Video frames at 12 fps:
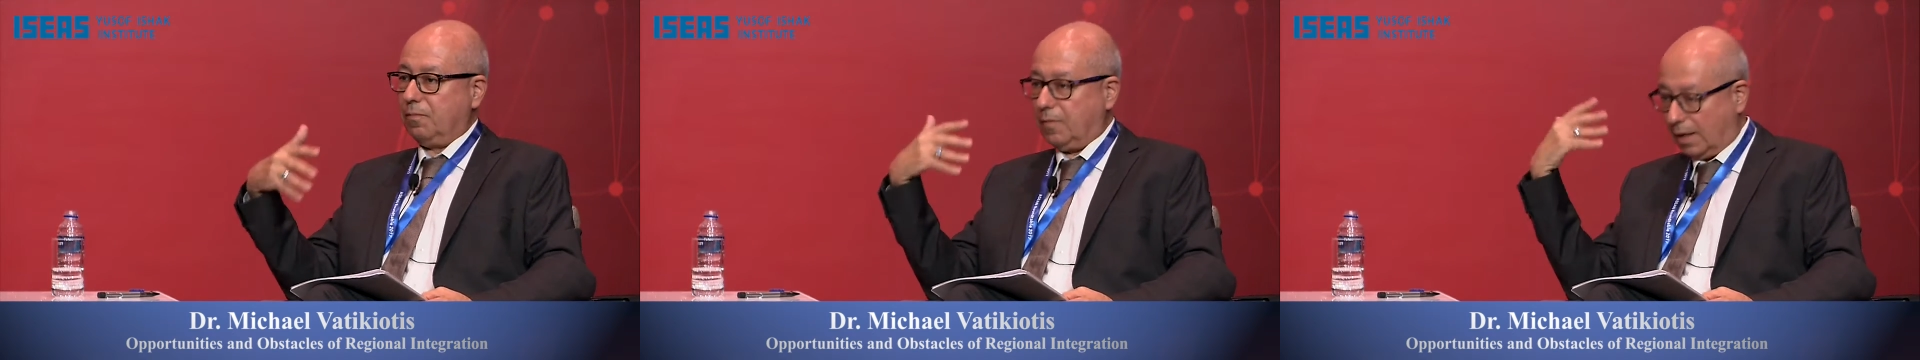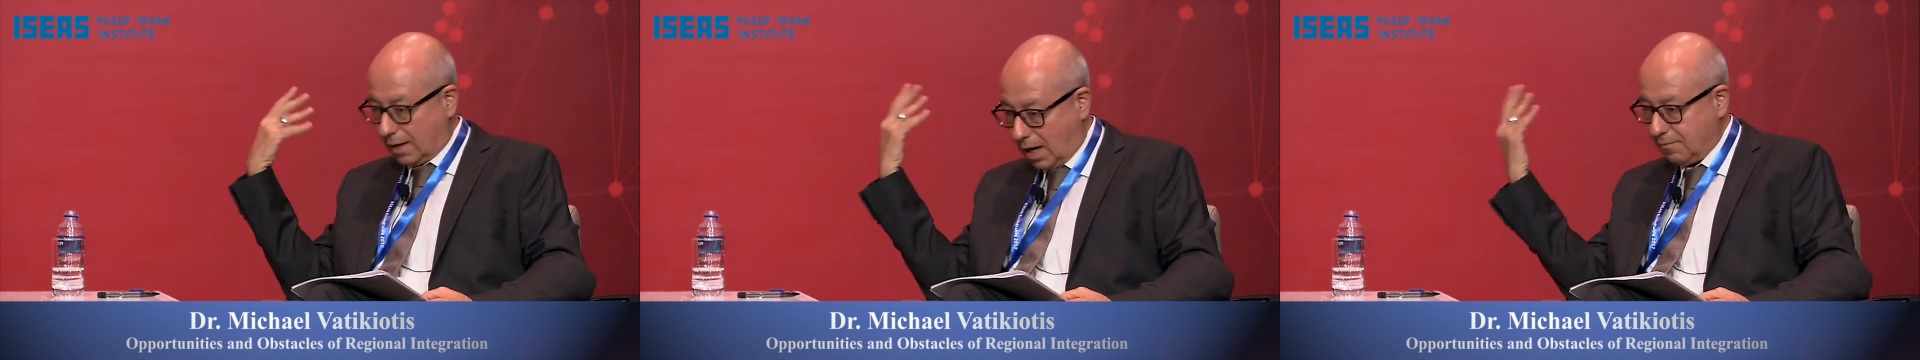
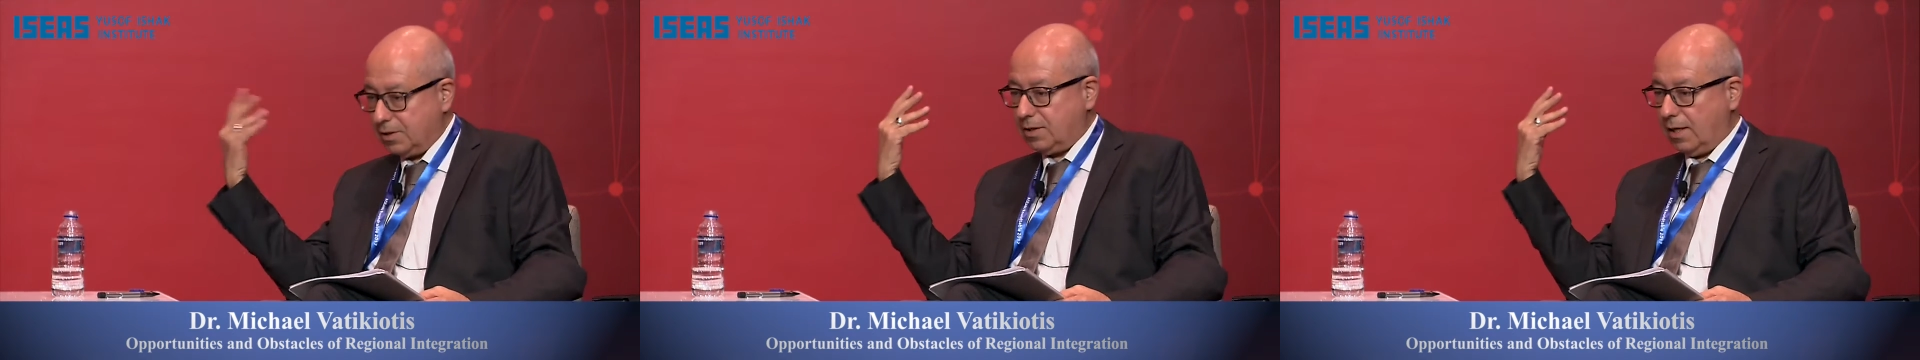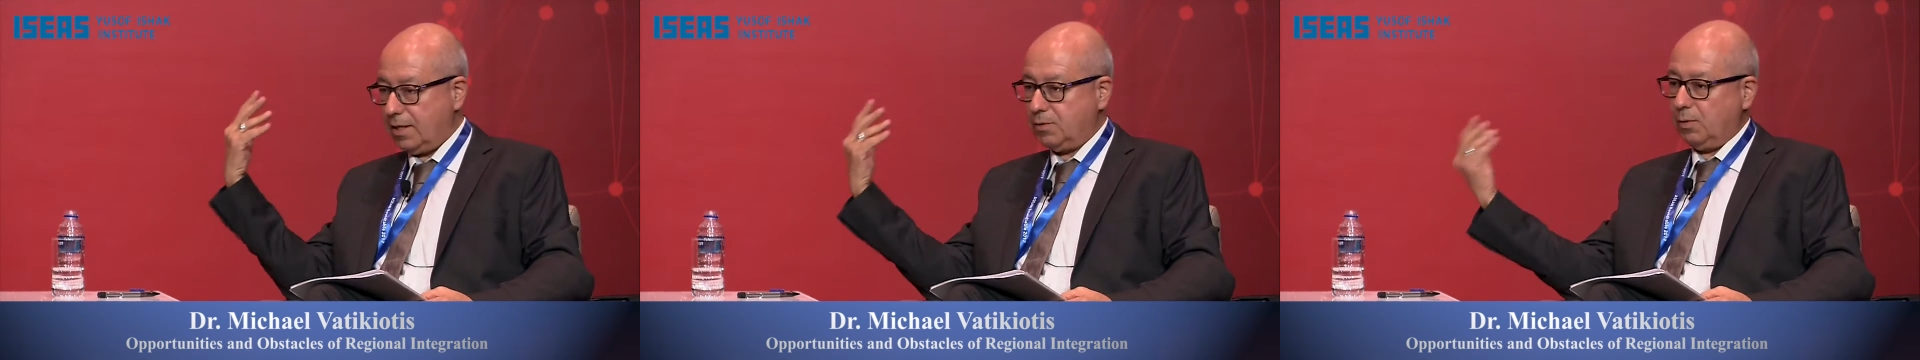that other
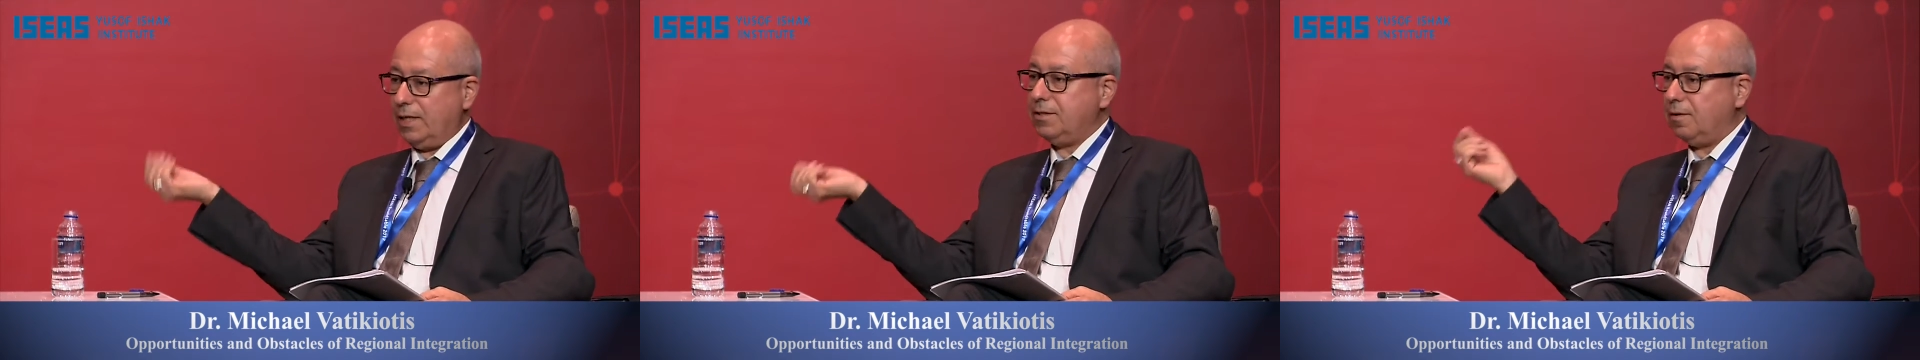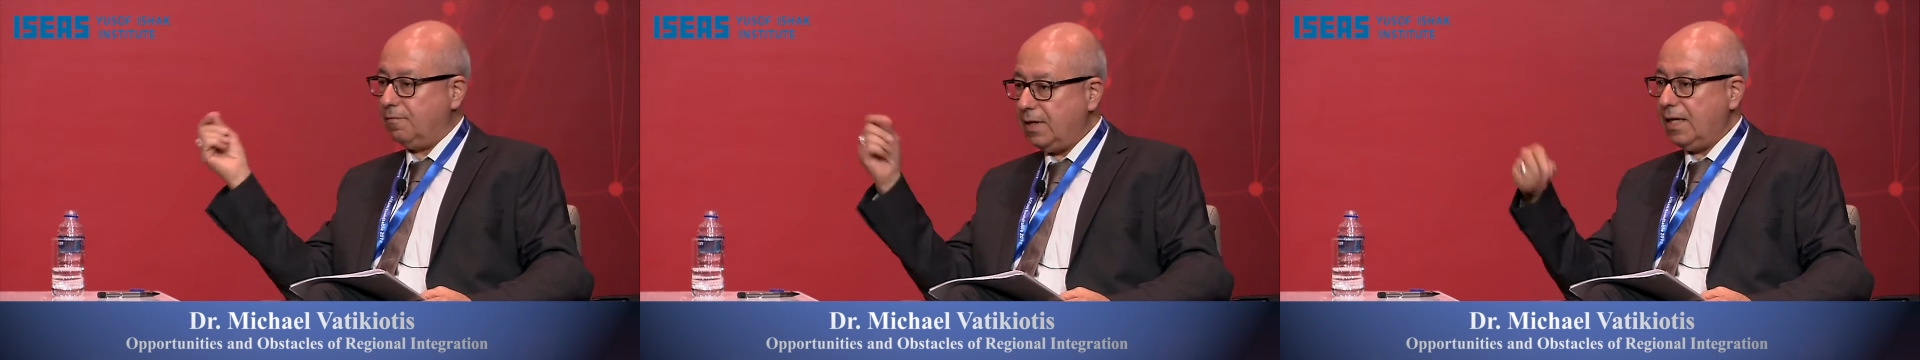states will
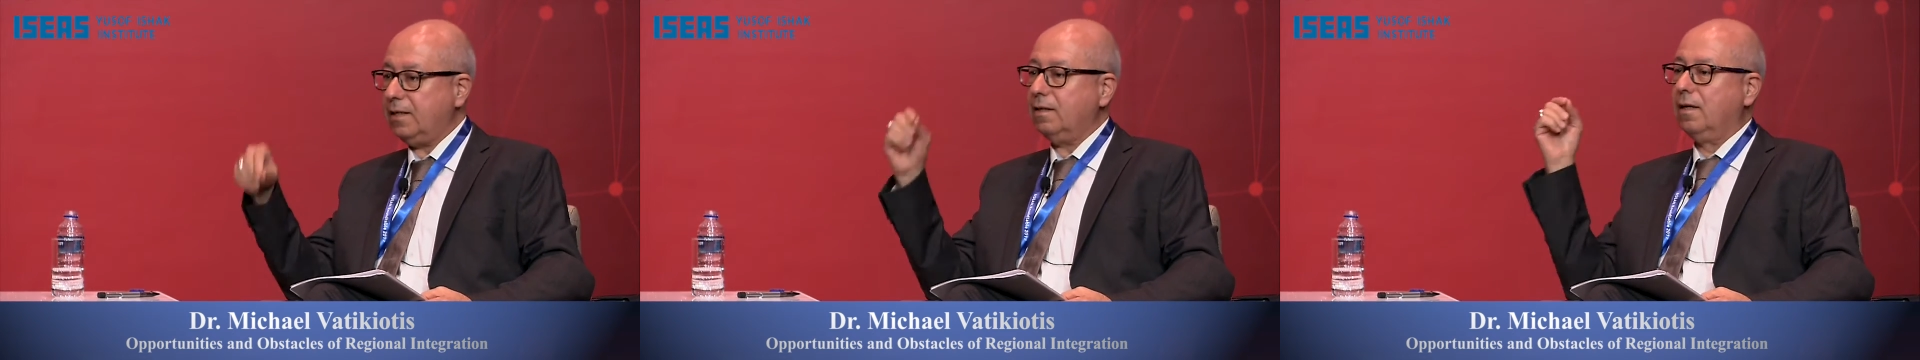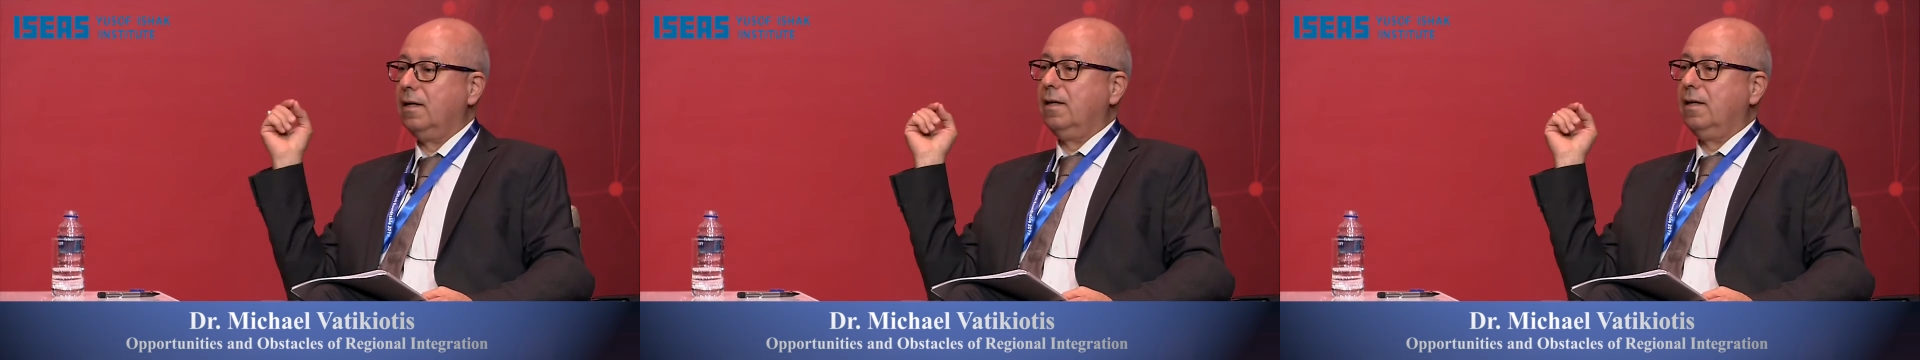intervene